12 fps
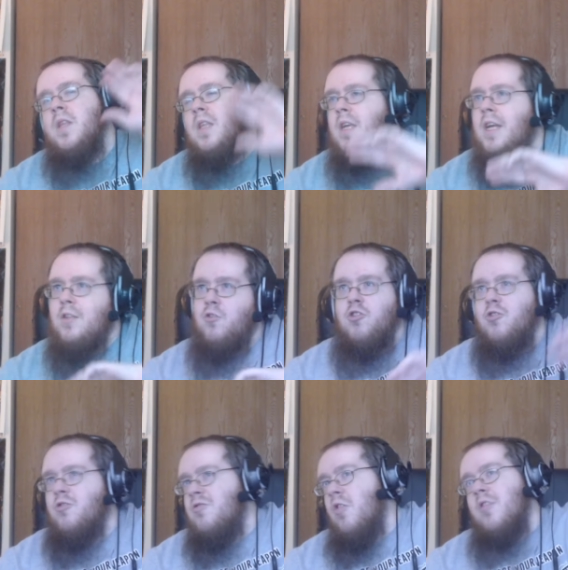It just
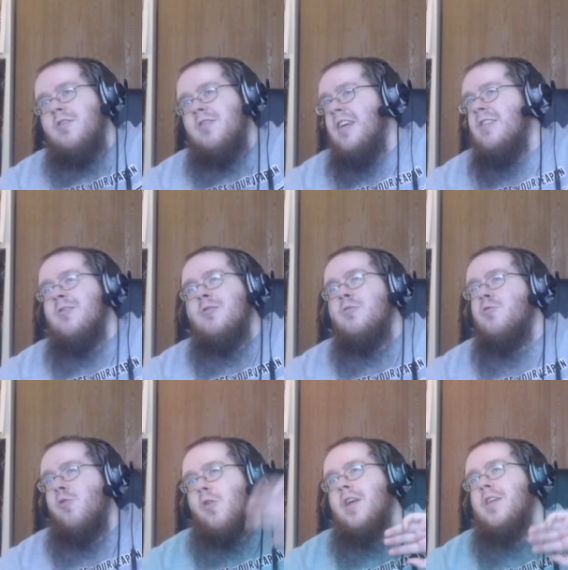takes you
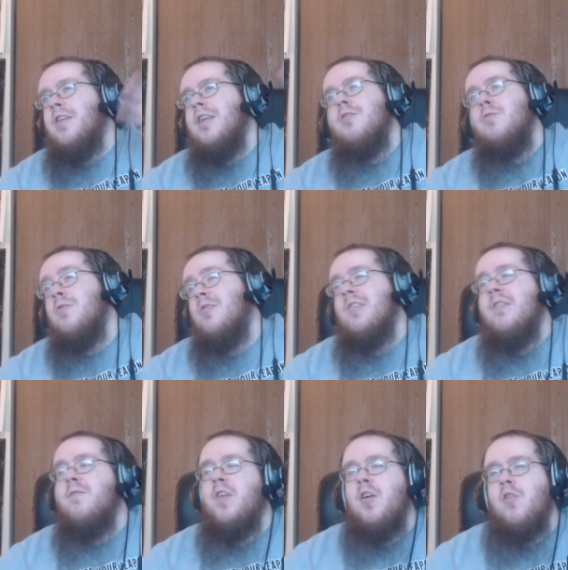directly into a
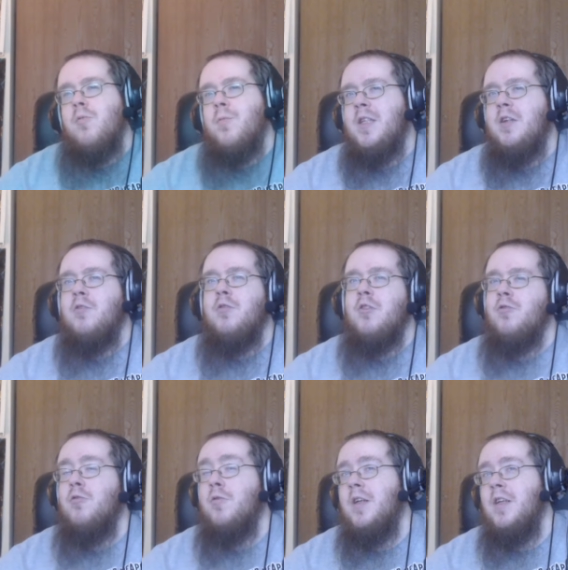Steam VR menu and you
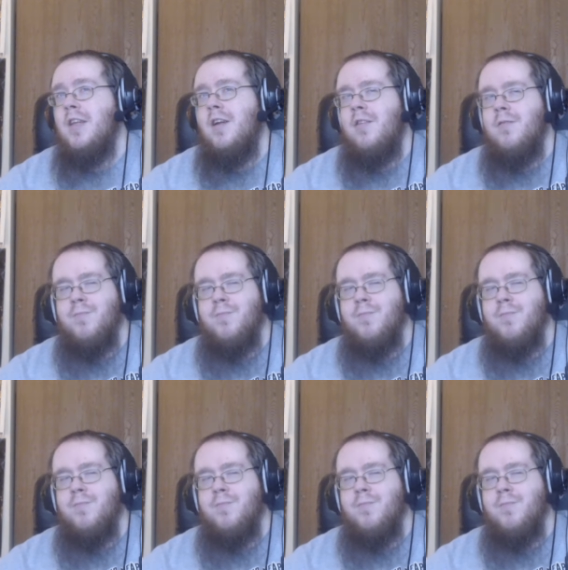do it in there.